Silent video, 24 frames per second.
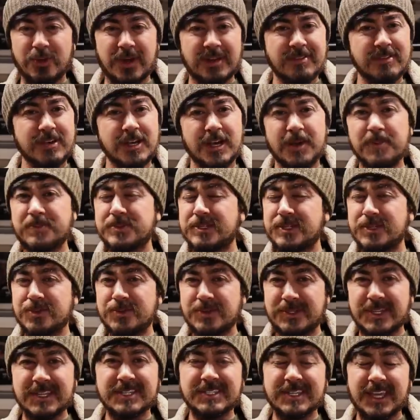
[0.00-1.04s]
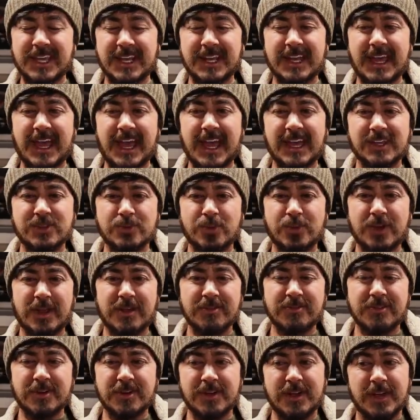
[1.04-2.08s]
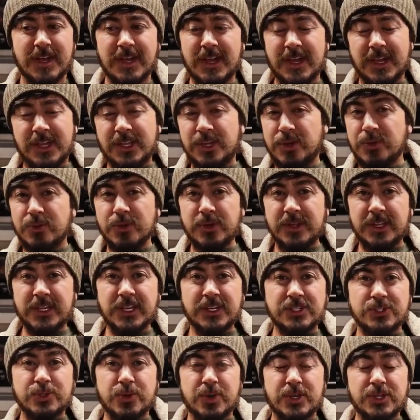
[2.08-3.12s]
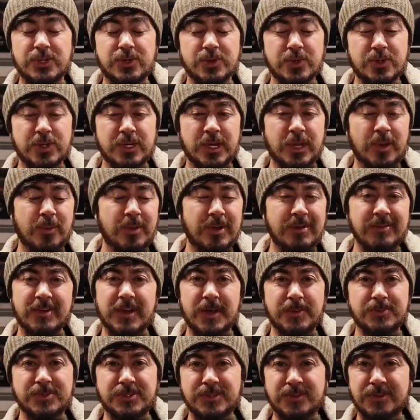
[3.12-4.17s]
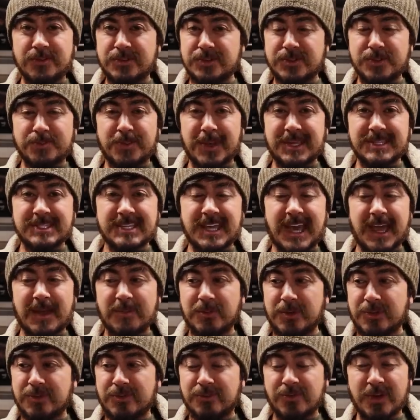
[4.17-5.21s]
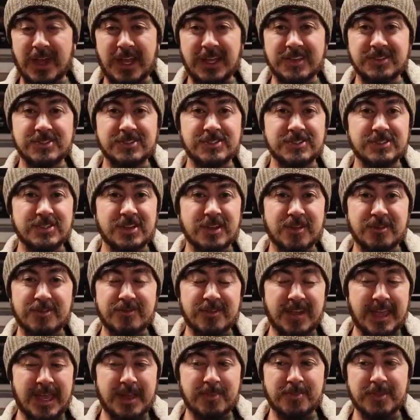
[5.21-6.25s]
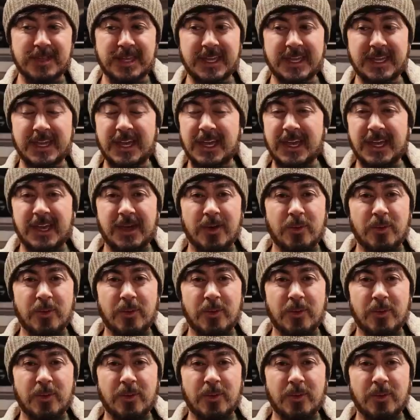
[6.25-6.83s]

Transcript: whatever helps you disconnect, whatever you really enjoy doing, whatever helps you spend time with friends or family,